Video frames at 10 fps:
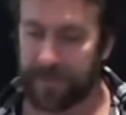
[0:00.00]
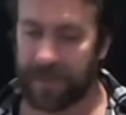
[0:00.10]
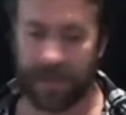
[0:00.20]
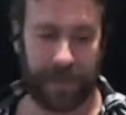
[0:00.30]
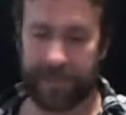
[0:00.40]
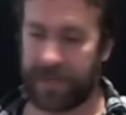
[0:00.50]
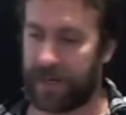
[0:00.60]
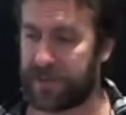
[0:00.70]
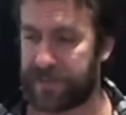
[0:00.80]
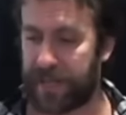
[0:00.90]
Um, the
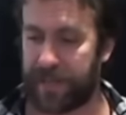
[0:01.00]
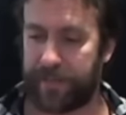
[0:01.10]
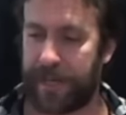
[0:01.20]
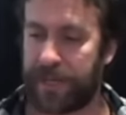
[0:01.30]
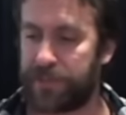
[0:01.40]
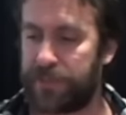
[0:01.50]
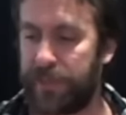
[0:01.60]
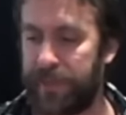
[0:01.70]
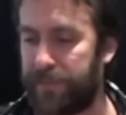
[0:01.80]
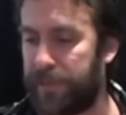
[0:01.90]
other side of the box is
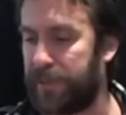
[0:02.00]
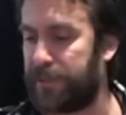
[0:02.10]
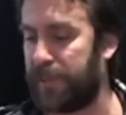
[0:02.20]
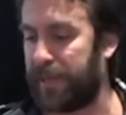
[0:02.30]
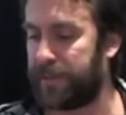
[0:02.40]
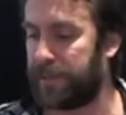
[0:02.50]
pretty pretty sweet.